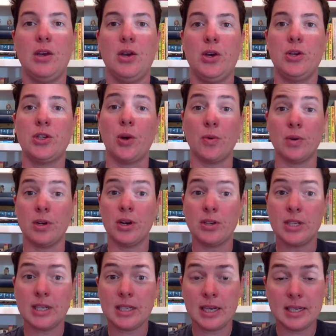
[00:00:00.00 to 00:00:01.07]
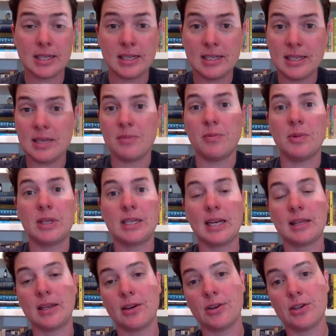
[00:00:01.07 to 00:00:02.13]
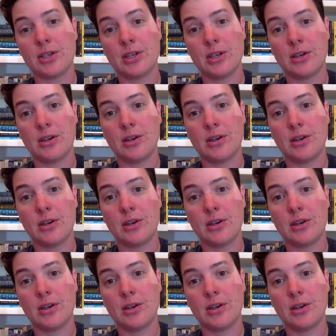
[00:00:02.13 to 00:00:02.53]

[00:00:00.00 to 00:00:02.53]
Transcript: So, Narcissa is in deep with the Death Eaters.